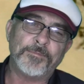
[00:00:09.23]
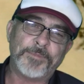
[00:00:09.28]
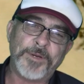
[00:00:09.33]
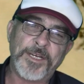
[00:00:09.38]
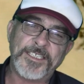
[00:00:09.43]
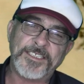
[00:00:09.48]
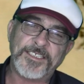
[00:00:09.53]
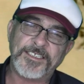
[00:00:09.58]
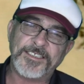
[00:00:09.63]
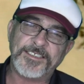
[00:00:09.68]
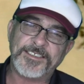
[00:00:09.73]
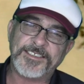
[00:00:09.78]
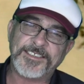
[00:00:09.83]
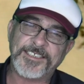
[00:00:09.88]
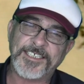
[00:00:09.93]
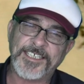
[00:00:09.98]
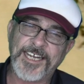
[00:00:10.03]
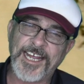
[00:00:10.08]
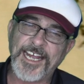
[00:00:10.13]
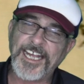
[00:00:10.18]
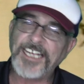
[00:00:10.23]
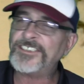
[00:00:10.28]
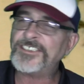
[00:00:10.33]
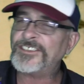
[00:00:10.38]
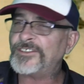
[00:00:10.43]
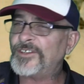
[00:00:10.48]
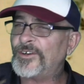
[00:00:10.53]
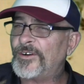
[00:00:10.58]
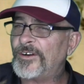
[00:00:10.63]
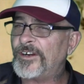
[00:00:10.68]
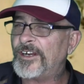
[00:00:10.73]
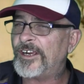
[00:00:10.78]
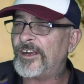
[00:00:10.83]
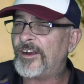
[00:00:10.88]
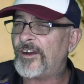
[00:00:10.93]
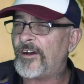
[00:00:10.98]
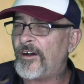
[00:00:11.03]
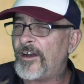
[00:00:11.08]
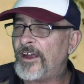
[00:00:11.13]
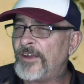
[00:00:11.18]
but today's
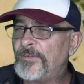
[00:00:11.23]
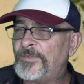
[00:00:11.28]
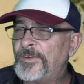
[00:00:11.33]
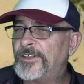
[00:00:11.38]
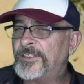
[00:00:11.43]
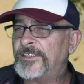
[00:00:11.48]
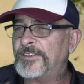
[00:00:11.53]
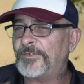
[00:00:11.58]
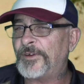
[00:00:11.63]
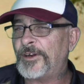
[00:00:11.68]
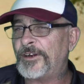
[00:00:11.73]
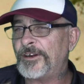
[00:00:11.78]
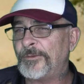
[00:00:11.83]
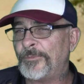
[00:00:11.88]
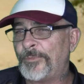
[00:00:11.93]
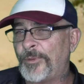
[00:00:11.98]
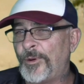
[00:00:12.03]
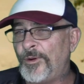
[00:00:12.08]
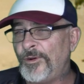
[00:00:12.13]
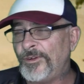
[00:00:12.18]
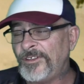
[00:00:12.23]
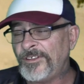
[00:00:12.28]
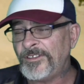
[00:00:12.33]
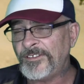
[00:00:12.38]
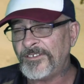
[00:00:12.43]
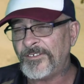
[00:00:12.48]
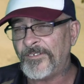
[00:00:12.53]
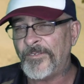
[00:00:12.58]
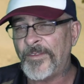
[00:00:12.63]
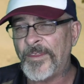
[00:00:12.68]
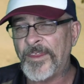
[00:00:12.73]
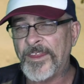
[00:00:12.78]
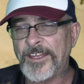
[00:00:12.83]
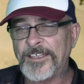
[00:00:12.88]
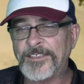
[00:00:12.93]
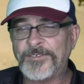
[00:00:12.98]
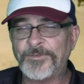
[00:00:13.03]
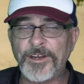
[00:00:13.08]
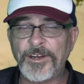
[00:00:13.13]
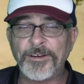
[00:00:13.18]
story I feel is very important.
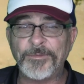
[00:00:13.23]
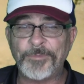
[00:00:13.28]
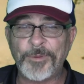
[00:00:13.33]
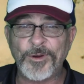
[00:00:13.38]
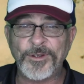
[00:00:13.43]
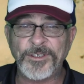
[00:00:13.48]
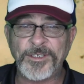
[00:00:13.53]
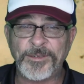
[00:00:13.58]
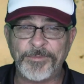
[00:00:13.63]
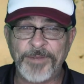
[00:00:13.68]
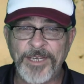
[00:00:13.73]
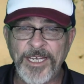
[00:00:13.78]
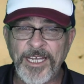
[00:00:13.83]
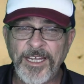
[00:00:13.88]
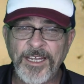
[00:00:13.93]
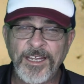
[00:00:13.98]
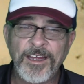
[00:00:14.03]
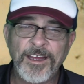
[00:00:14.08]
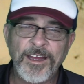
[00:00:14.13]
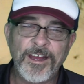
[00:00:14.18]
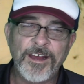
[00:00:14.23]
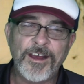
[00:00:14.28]
It's very important to me.